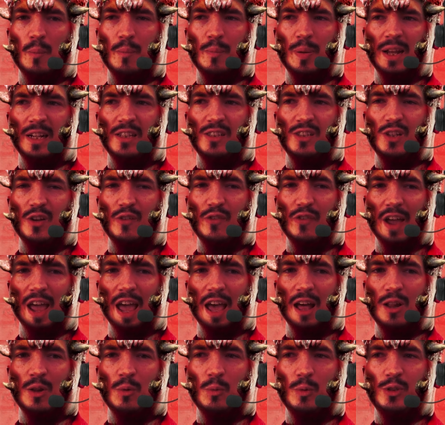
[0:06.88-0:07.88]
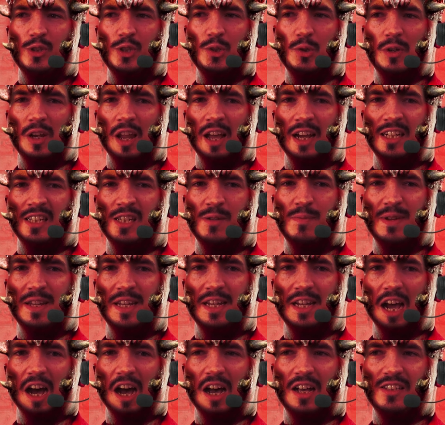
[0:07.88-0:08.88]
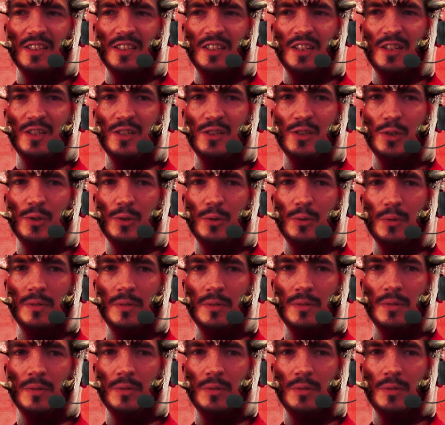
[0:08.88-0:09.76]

of the pits of hell would you like to be cast into?